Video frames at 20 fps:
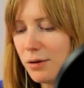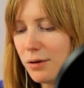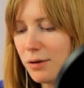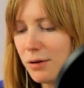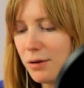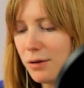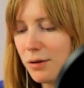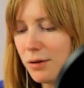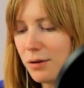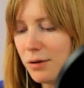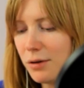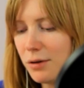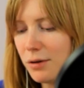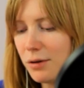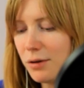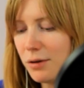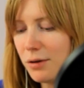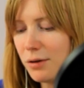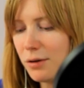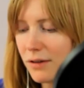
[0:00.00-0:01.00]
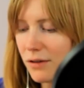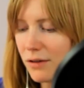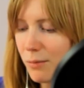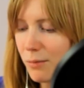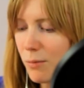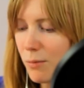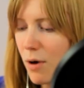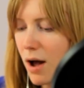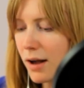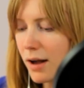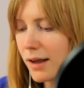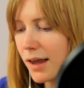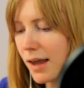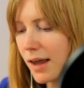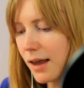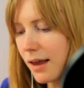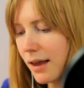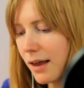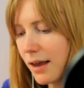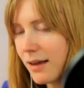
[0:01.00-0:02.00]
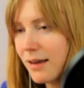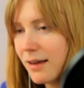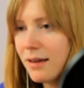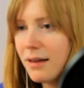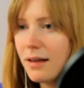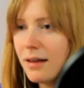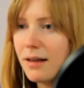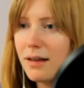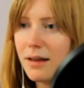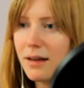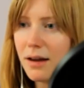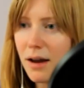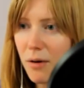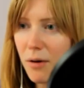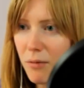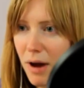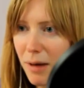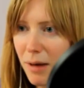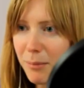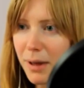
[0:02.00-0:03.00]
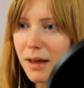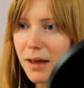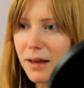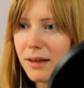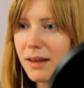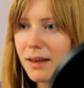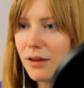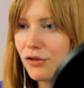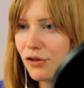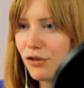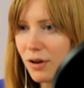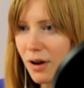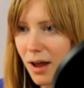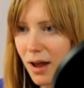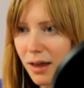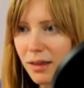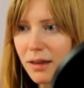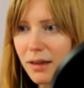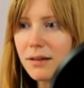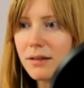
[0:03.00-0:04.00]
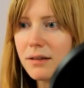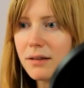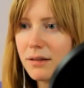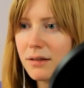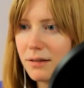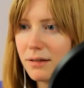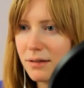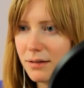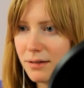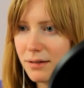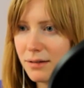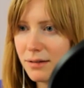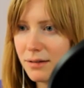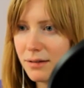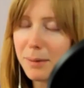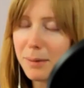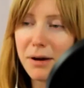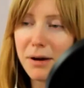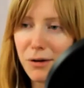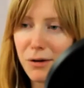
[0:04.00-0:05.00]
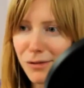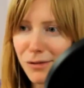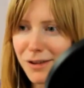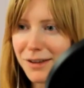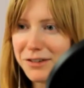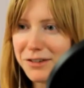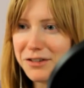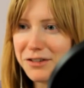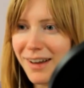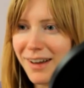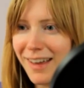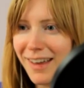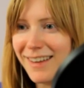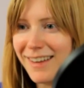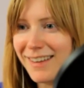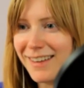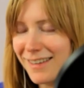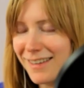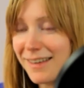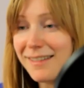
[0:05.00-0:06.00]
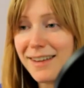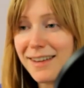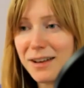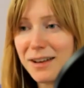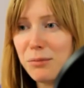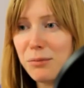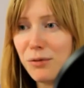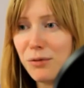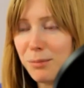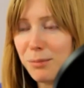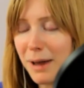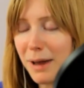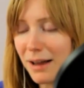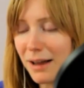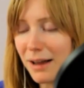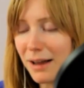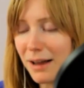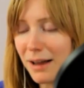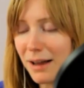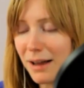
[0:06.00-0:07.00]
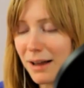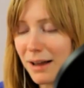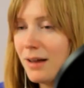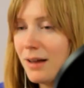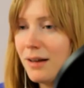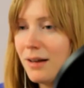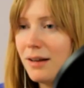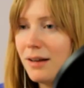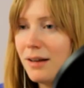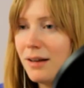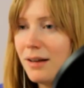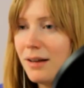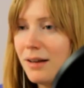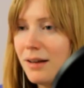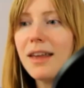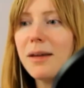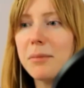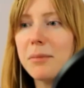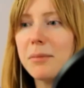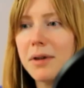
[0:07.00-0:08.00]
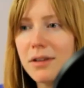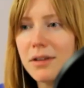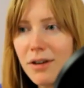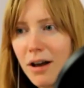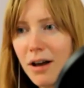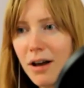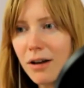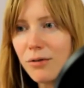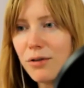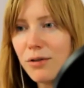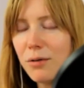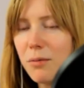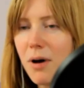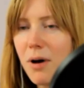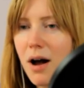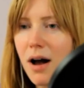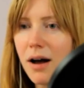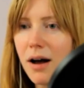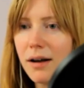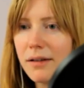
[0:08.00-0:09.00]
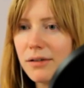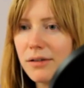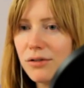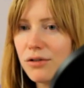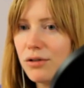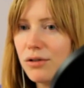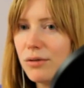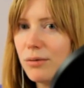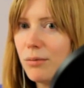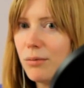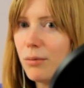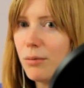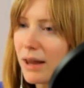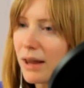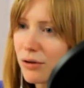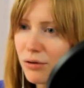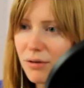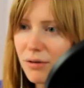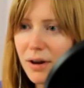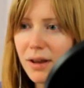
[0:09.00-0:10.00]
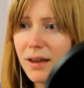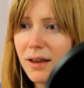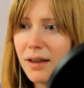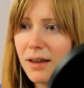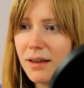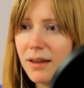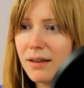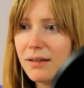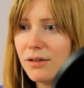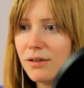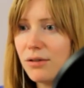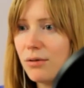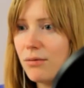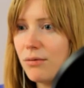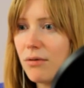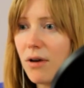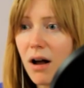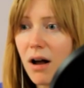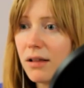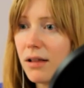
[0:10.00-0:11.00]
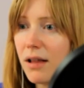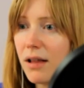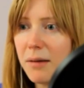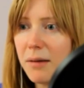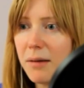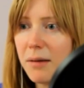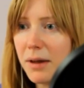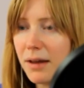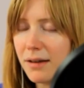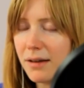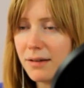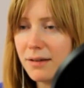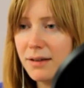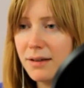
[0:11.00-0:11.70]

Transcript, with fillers: being bedridden to walking around my kitchen island my parents kitchen island because i'd moved back home to taking my dog for walks to weight training to rock climbing